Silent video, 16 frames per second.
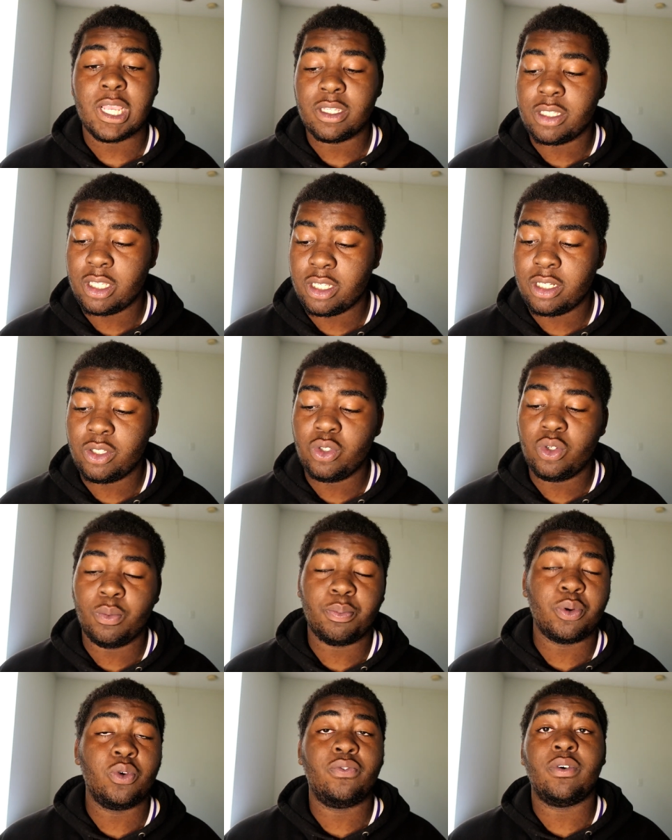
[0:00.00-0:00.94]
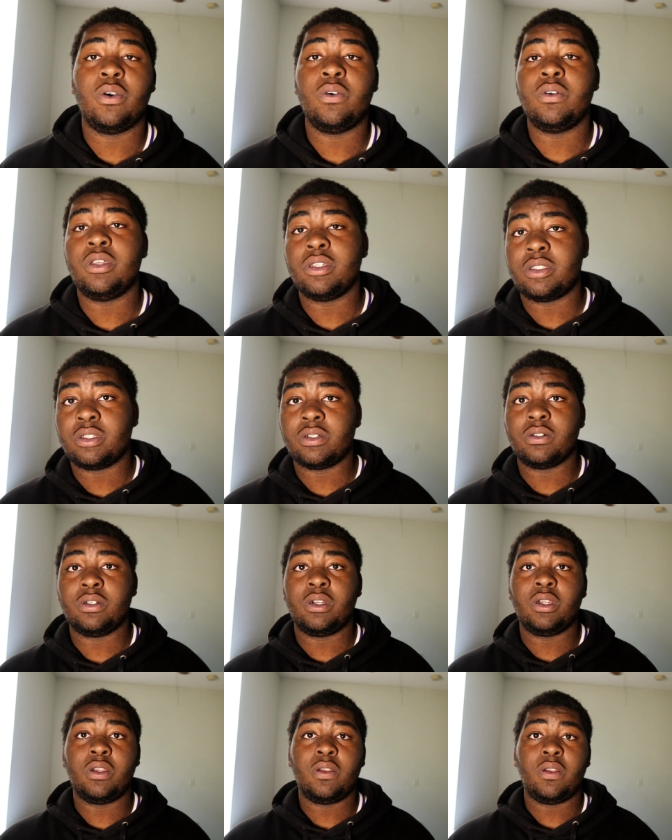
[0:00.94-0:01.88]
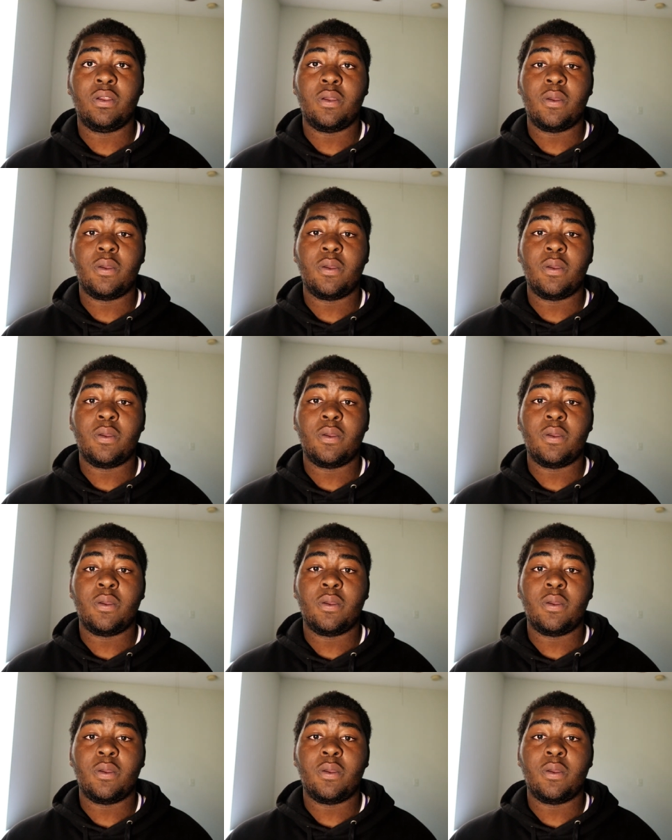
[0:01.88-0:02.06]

Sent you the proof on Instagram.